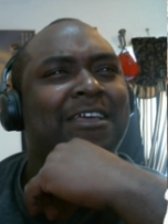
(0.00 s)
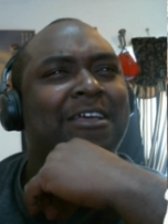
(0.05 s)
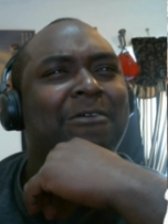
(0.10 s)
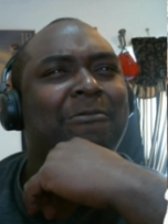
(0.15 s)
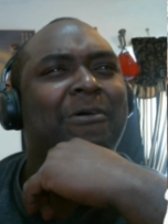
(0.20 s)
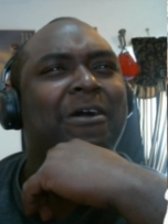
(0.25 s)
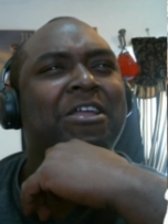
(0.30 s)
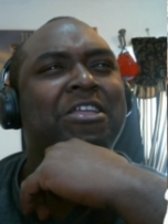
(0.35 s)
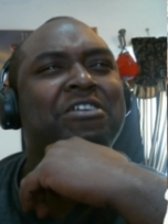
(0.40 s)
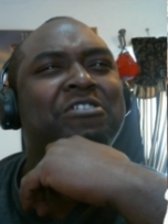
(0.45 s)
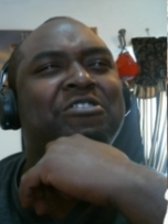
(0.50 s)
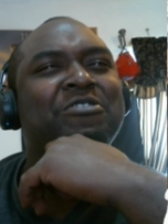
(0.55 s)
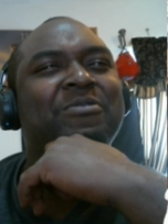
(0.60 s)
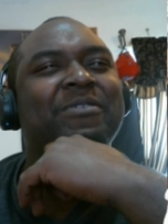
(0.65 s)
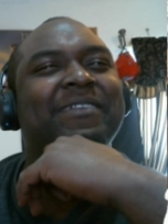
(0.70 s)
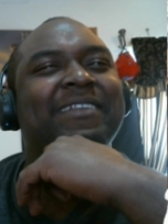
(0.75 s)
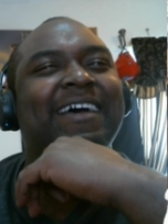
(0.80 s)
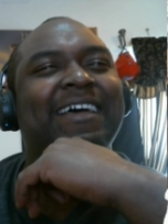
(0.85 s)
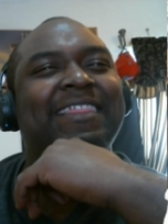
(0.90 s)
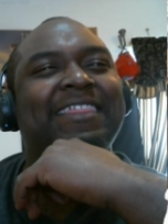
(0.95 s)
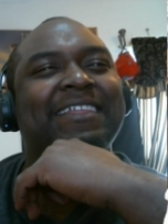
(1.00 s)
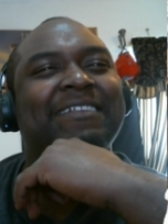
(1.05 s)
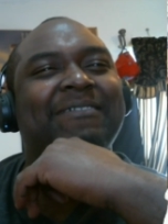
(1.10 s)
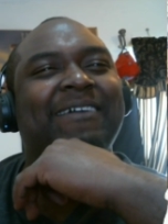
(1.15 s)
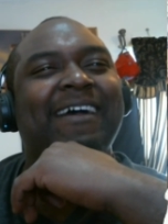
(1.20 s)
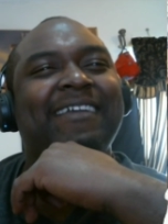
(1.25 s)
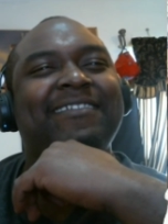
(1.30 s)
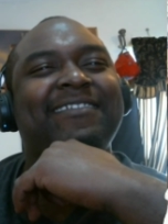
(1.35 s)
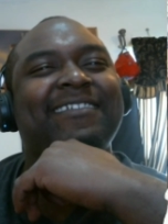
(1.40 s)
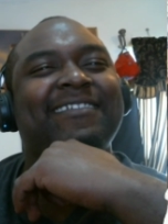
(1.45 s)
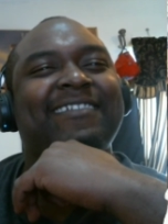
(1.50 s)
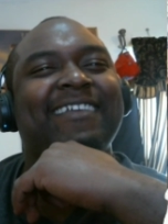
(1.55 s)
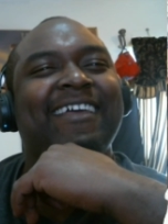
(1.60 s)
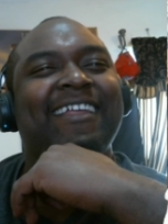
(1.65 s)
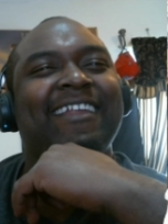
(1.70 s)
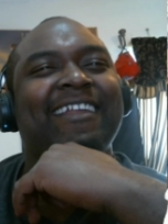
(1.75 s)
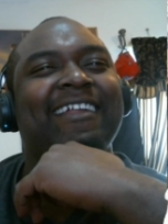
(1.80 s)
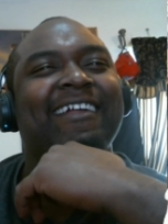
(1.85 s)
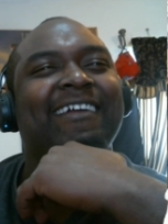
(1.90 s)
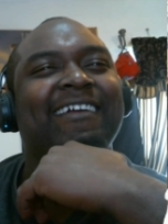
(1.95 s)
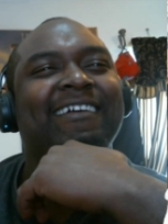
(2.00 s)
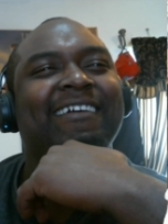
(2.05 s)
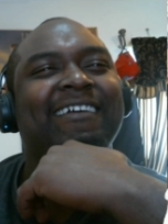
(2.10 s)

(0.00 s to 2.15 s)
Why are you doing nothing? Why is he just standing there?